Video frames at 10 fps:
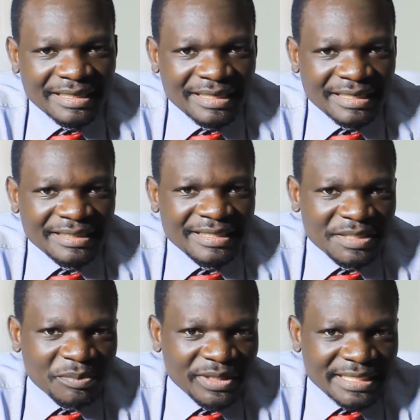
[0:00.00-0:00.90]
and this
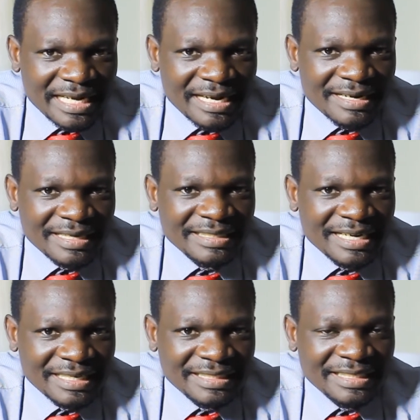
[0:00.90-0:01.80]
polysaccharide
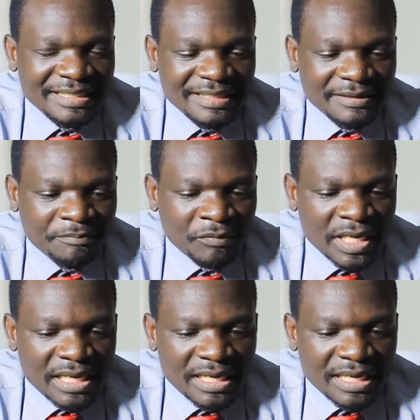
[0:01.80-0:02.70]
actually
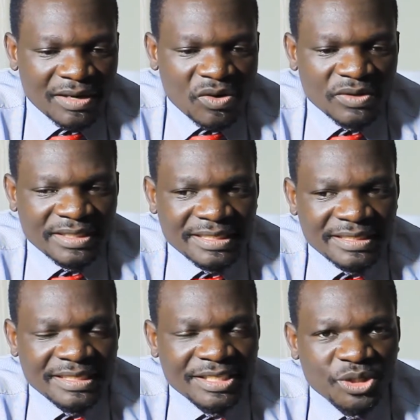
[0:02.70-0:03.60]

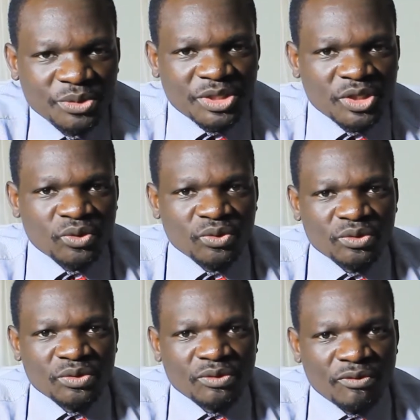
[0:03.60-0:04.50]
causes the juice to
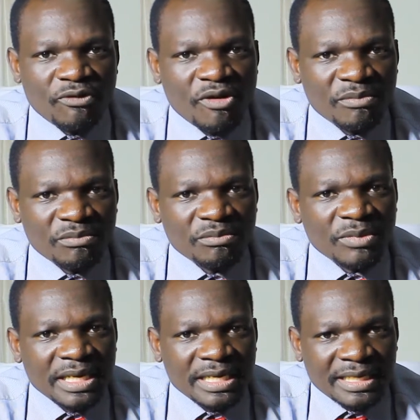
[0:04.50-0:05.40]
form
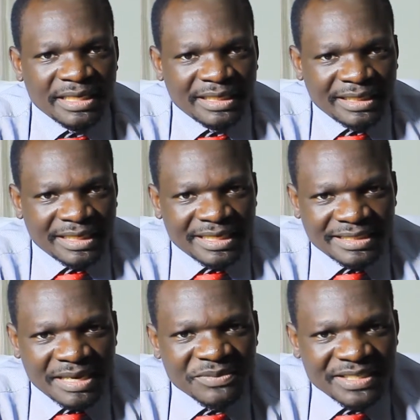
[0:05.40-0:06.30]
a
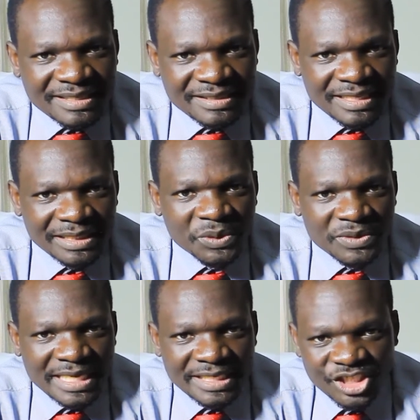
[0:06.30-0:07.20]
substance that looks
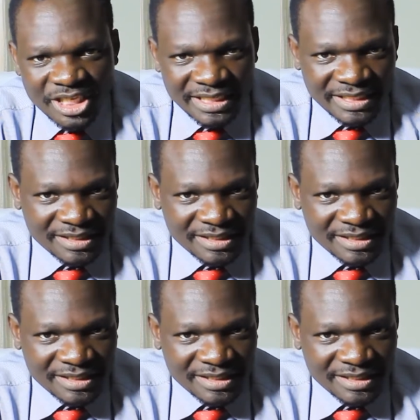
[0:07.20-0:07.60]
like jelly.